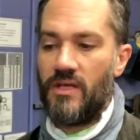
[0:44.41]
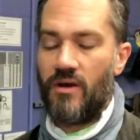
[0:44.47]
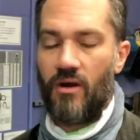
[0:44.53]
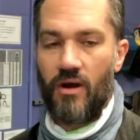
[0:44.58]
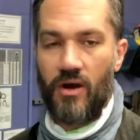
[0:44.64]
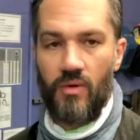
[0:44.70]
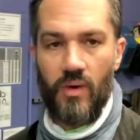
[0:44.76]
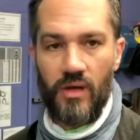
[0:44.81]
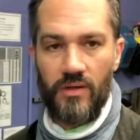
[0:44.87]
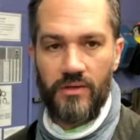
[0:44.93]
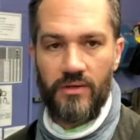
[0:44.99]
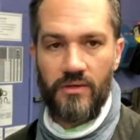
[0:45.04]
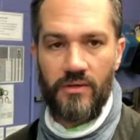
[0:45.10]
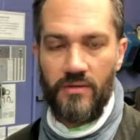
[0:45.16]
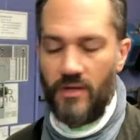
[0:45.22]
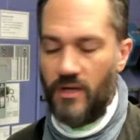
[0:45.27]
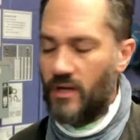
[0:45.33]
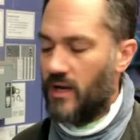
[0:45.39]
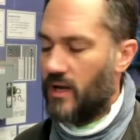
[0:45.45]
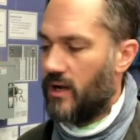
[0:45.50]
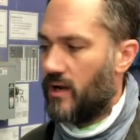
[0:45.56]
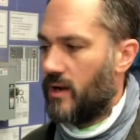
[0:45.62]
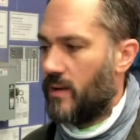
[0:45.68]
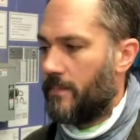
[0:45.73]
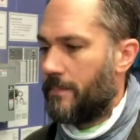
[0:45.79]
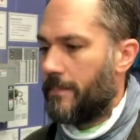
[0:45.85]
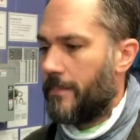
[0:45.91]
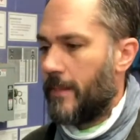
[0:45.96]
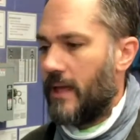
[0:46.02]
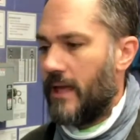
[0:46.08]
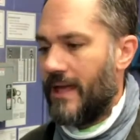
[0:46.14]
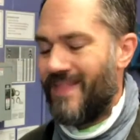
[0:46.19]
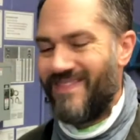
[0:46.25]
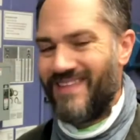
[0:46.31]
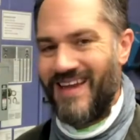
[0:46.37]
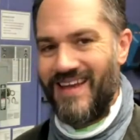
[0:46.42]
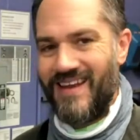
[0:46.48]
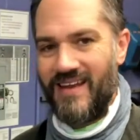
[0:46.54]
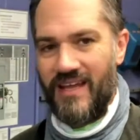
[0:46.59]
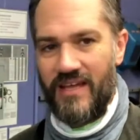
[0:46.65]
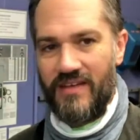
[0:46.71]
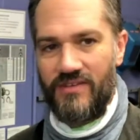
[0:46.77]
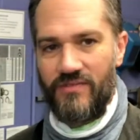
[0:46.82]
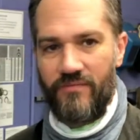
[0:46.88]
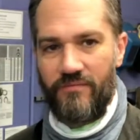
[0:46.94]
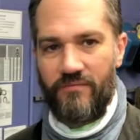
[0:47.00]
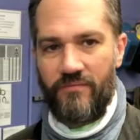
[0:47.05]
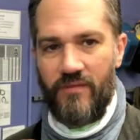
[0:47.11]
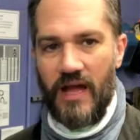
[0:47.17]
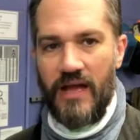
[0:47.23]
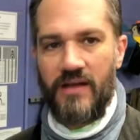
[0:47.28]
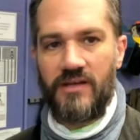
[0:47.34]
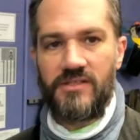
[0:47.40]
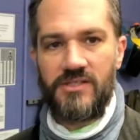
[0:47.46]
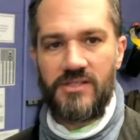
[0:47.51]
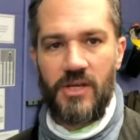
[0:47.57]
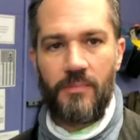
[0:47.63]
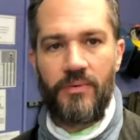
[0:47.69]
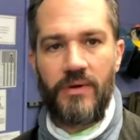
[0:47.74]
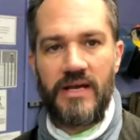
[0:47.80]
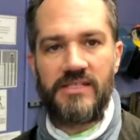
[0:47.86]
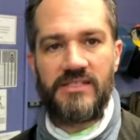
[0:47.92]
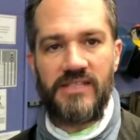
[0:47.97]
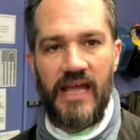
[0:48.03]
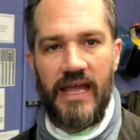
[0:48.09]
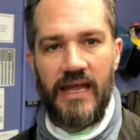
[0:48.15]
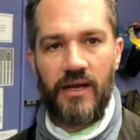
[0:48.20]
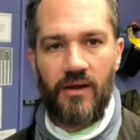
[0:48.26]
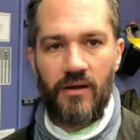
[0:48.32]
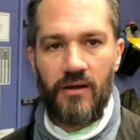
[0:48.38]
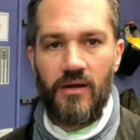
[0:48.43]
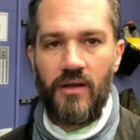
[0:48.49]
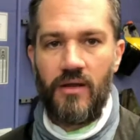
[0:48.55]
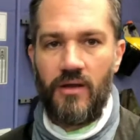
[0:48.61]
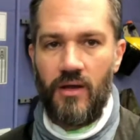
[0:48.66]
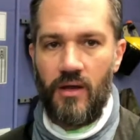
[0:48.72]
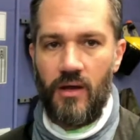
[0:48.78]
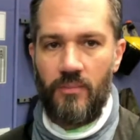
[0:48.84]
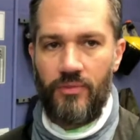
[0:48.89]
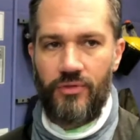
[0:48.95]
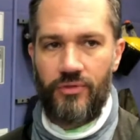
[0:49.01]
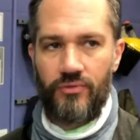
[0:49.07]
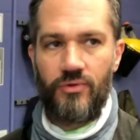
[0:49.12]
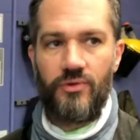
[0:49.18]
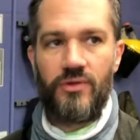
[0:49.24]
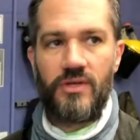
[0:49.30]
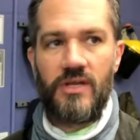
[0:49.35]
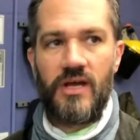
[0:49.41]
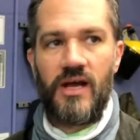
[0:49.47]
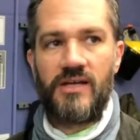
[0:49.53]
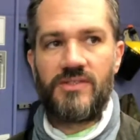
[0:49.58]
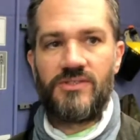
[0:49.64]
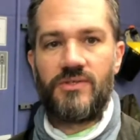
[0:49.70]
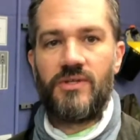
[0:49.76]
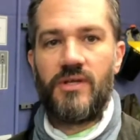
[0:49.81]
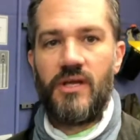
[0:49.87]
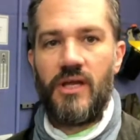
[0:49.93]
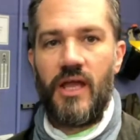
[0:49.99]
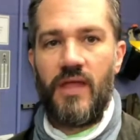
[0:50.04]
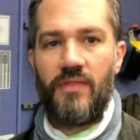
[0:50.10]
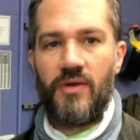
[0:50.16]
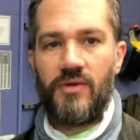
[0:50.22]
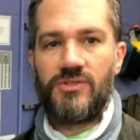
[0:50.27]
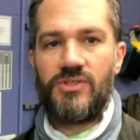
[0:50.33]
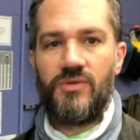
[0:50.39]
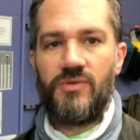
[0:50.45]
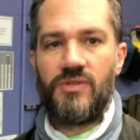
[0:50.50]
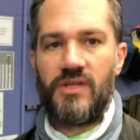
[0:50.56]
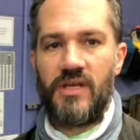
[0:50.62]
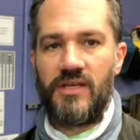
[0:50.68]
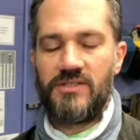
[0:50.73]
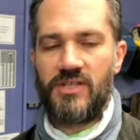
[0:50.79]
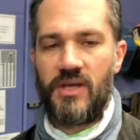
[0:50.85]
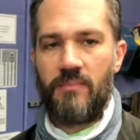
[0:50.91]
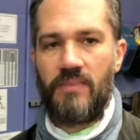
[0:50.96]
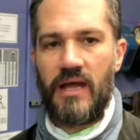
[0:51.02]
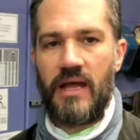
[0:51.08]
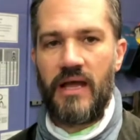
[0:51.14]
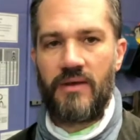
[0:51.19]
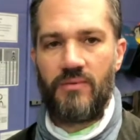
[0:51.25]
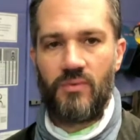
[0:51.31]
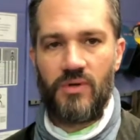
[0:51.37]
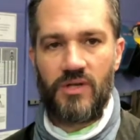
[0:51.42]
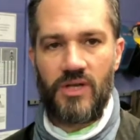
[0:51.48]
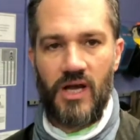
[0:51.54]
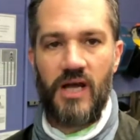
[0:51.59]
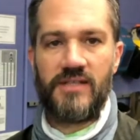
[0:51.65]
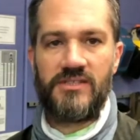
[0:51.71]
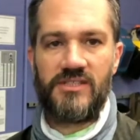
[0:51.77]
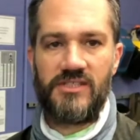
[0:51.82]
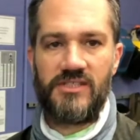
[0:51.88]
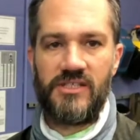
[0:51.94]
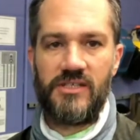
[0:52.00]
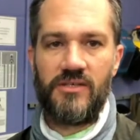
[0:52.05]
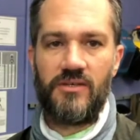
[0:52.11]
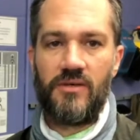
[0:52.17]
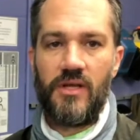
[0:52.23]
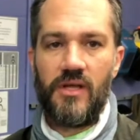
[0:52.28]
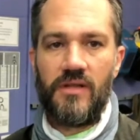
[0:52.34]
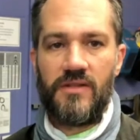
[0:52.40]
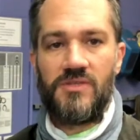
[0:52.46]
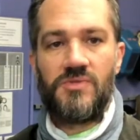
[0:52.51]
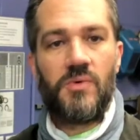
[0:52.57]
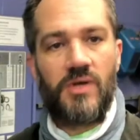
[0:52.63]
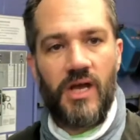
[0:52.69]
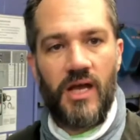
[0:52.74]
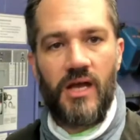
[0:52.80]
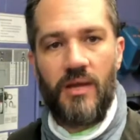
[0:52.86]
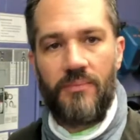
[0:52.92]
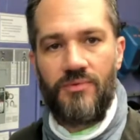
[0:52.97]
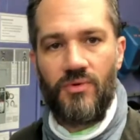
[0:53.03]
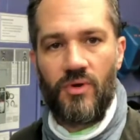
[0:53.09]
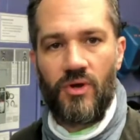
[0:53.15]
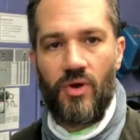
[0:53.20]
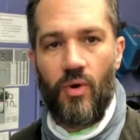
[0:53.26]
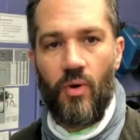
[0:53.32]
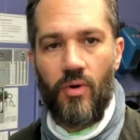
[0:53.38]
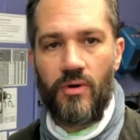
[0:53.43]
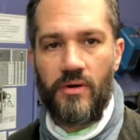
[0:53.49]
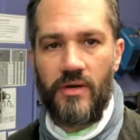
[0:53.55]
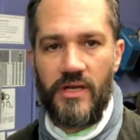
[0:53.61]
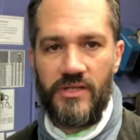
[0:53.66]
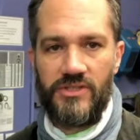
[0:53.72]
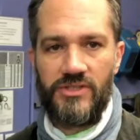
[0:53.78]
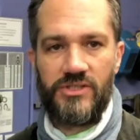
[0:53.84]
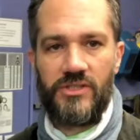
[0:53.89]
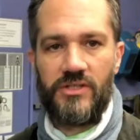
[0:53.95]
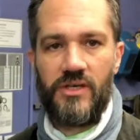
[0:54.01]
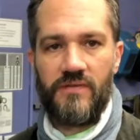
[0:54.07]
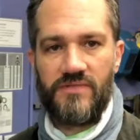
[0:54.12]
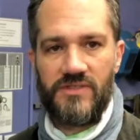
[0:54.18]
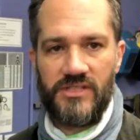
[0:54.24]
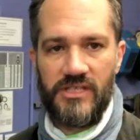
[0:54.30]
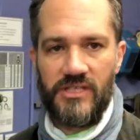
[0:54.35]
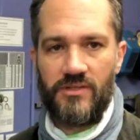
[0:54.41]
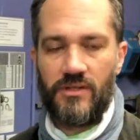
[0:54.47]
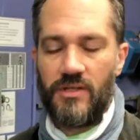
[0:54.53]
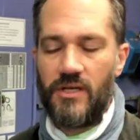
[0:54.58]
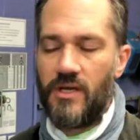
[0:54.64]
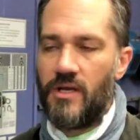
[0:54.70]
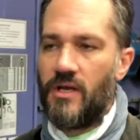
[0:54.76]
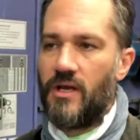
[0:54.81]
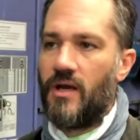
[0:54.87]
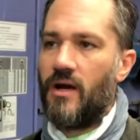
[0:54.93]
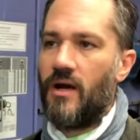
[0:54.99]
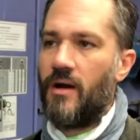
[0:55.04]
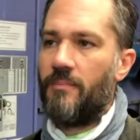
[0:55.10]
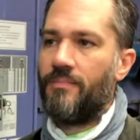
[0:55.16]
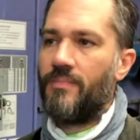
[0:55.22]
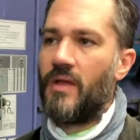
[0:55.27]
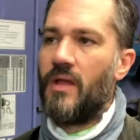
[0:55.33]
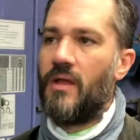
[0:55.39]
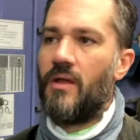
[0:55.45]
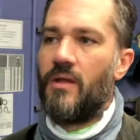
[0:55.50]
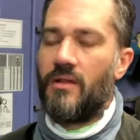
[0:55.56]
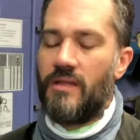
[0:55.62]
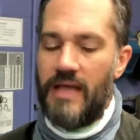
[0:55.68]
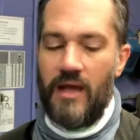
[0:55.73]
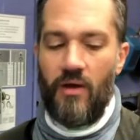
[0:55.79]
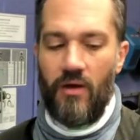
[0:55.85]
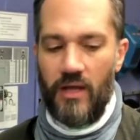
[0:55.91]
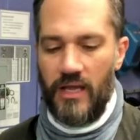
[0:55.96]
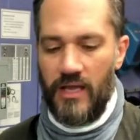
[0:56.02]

arc welder, and then it fires compressed air through the nozzle. And those two things combined will cut steel. This will cut up to 1/4 inch of steel. Now,